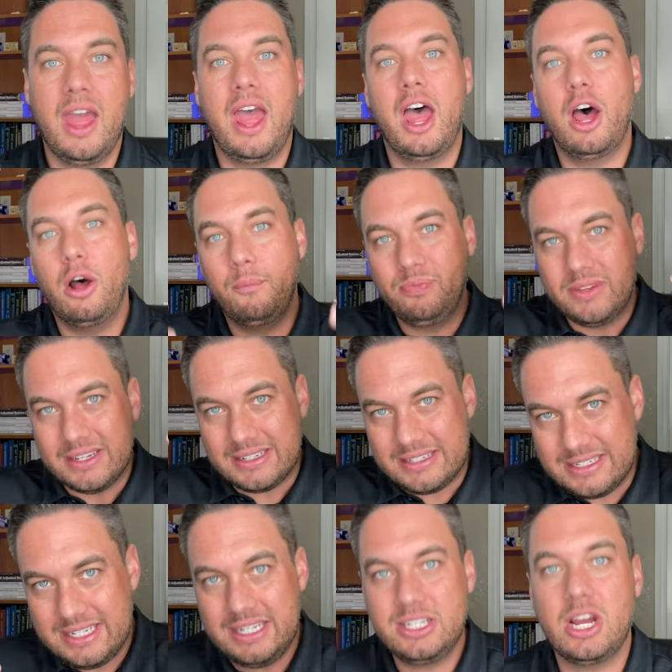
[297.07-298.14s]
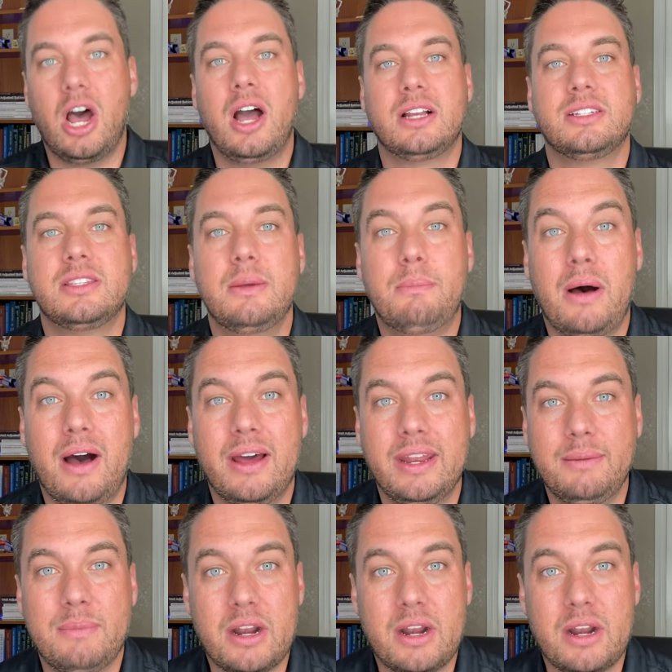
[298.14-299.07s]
help detox the body.